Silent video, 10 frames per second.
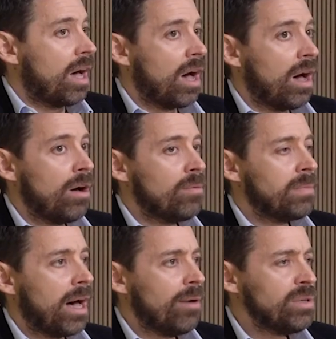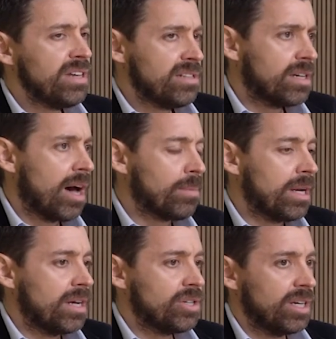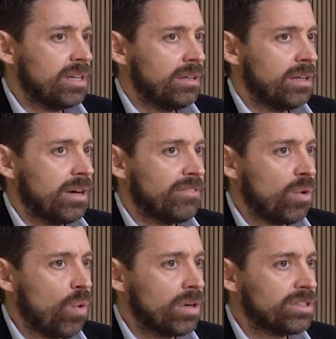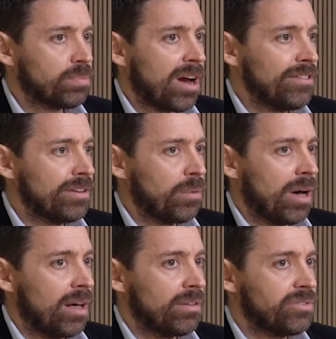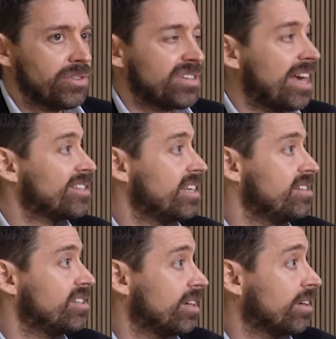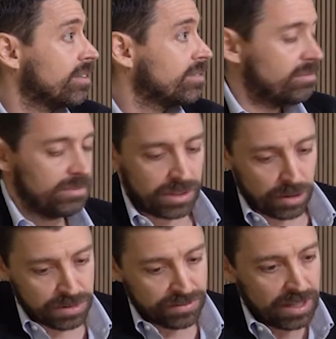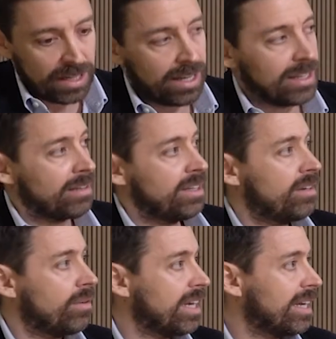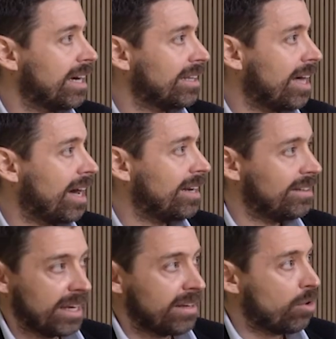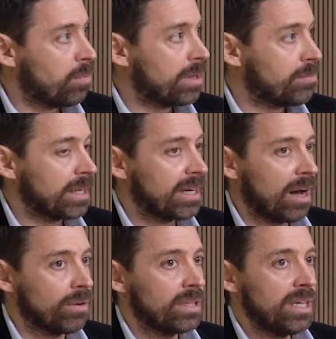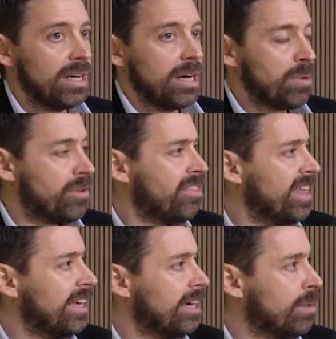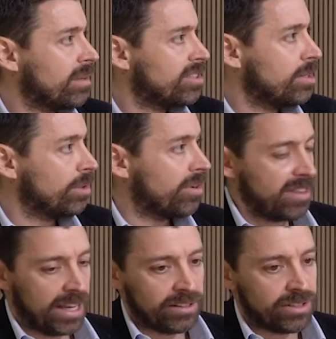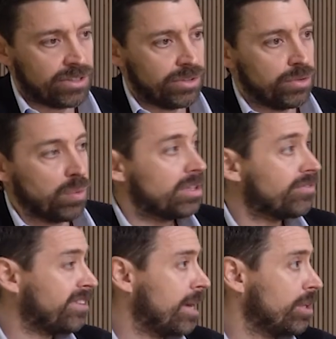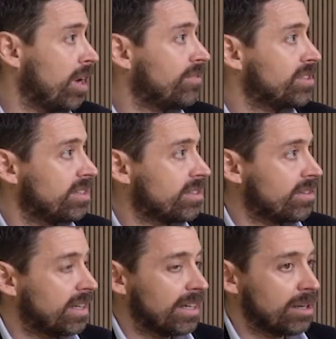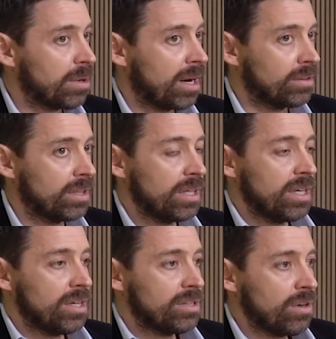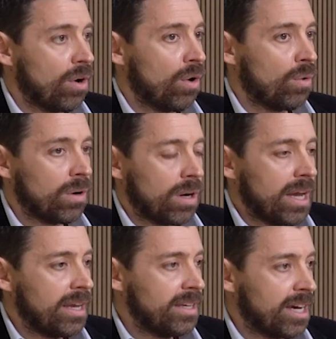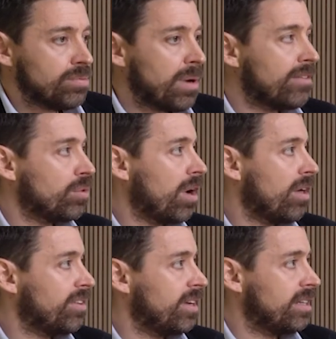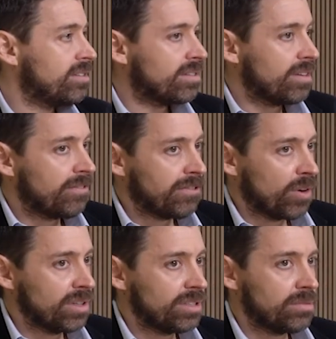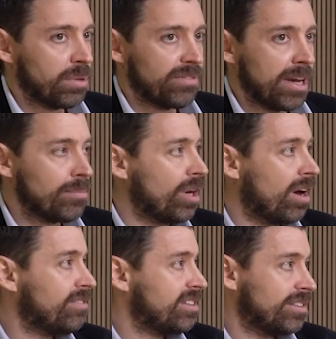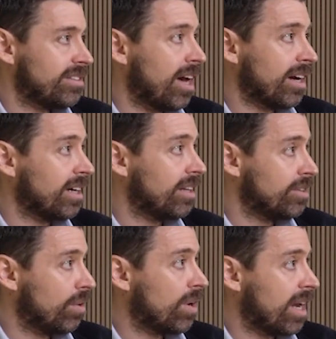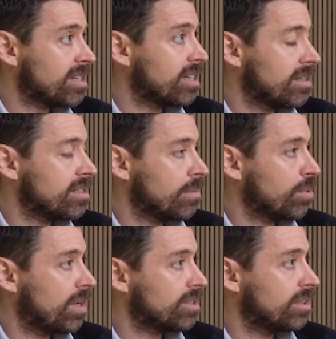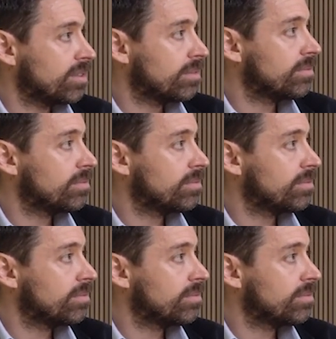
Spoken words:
I would say it's a combination. Of course, private wealth just has it easier in terms of getting online, and they can open up an account. But they're thinking about similar things to what the family offices are thinking about. So yes, private wealth is first, but family offices knocking on the door and asking the same questions.